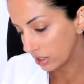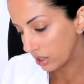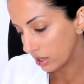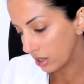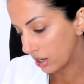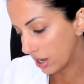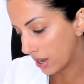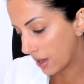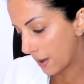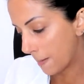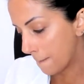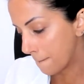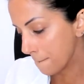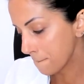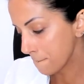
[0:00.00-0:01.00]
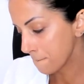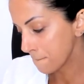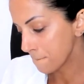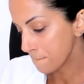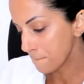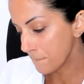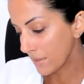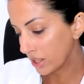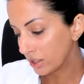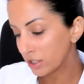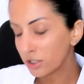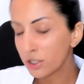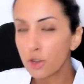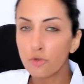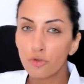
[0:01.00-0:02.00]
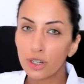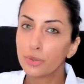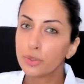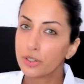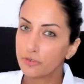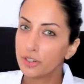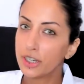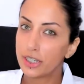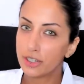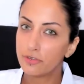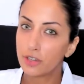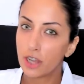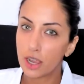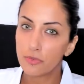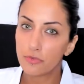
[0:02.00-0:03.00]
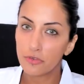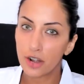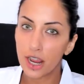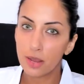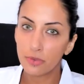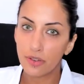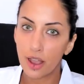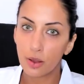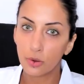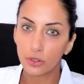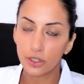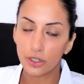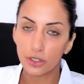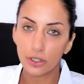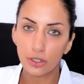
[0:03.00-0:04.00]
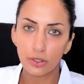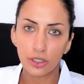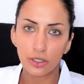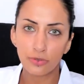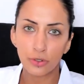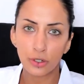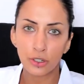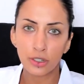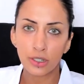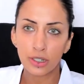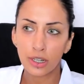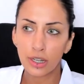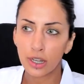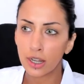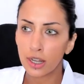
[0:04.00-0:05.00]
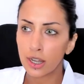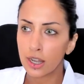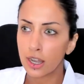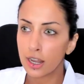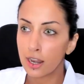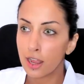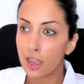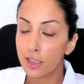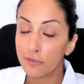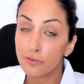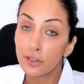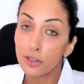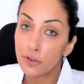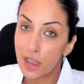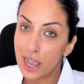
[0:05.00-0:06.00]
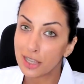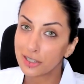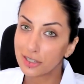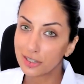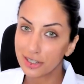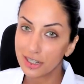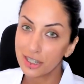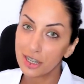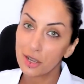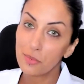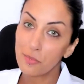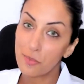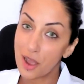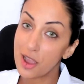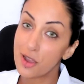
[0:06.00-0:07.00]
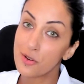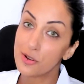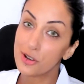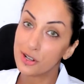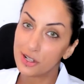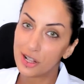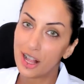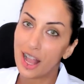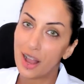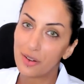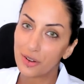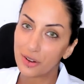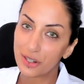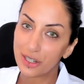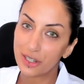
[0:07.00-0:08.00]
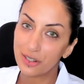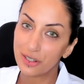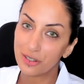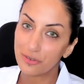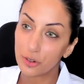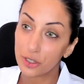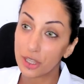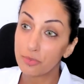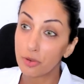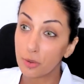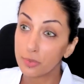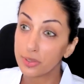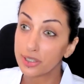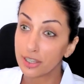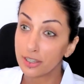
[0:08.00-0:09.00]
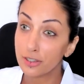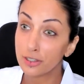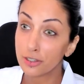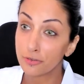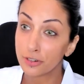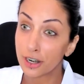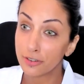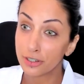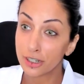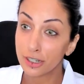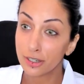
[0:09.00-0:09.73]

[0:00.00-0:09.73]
There's no real definitive time frame of how long you should use this for. If you asked bio oil how long to use it for, they'd probably say use it forever,